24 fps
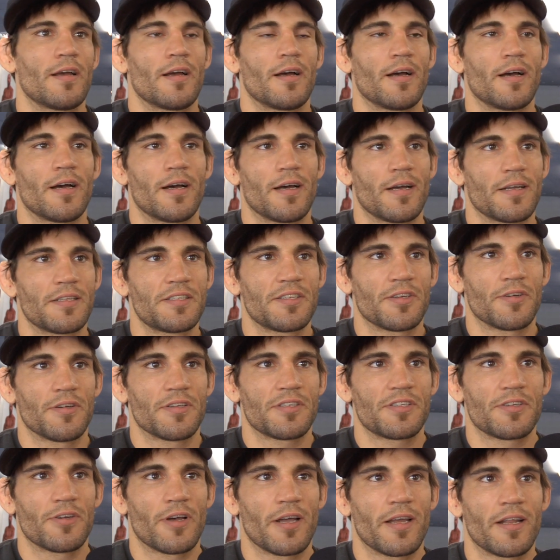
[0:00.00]
until
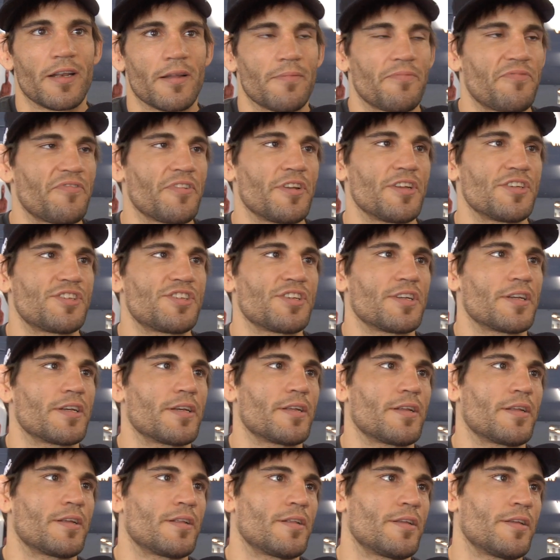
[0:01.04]
I ended up finishing
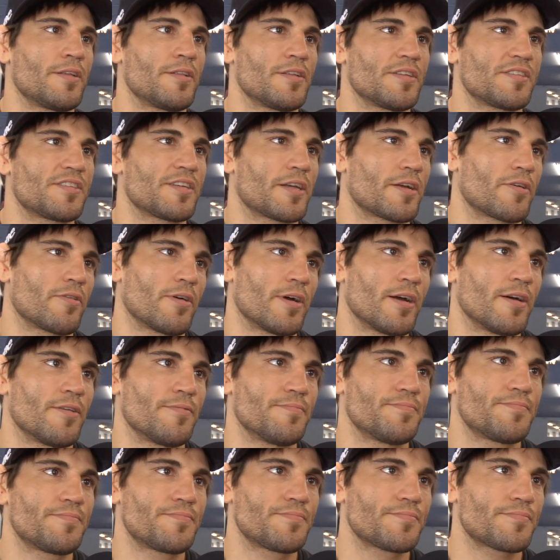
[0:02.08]
it in the second round.